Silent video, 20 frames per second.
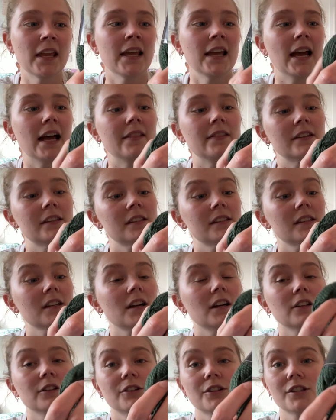and this is the
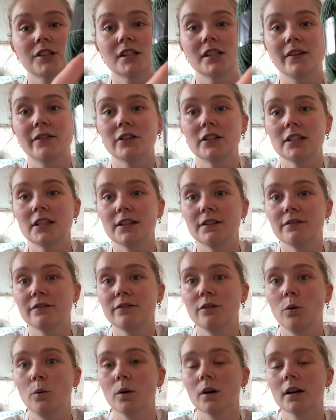colour
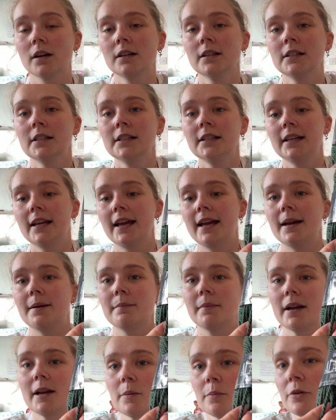74.
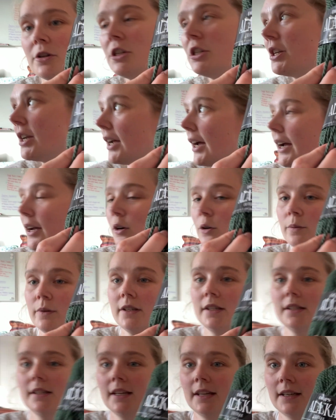I appreciate I always
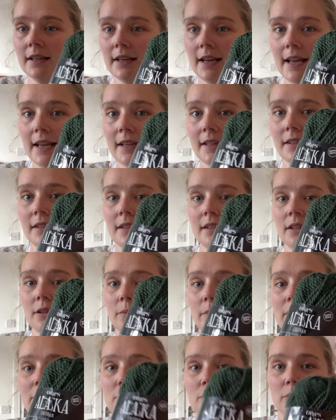sit next to the
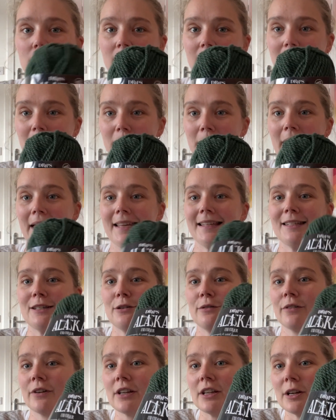window because it's messy
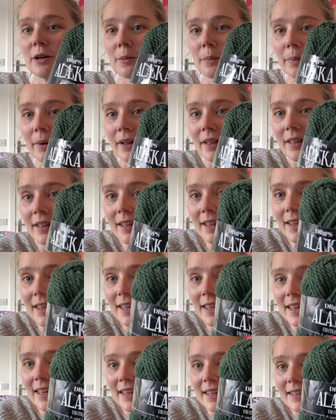over here, but
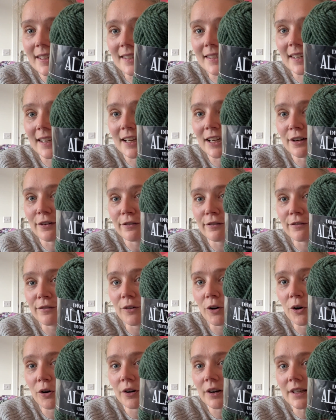it's like a
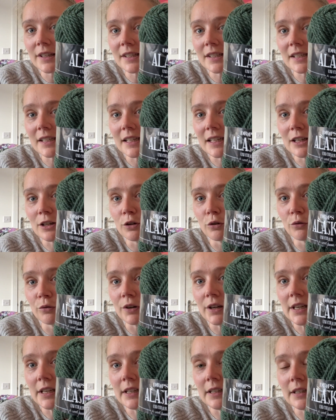foresty
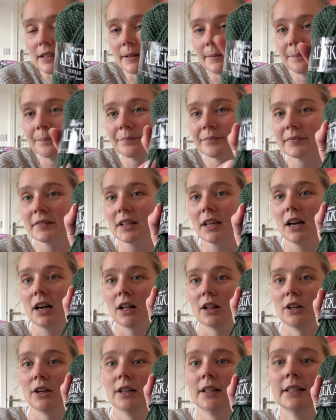green
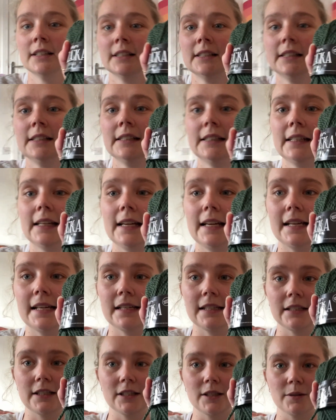colour.
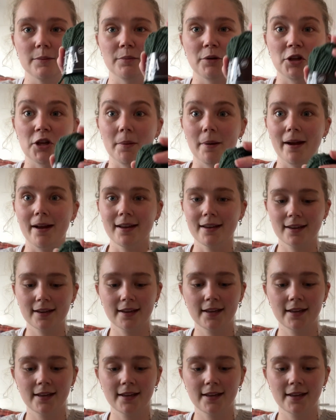Just put you back.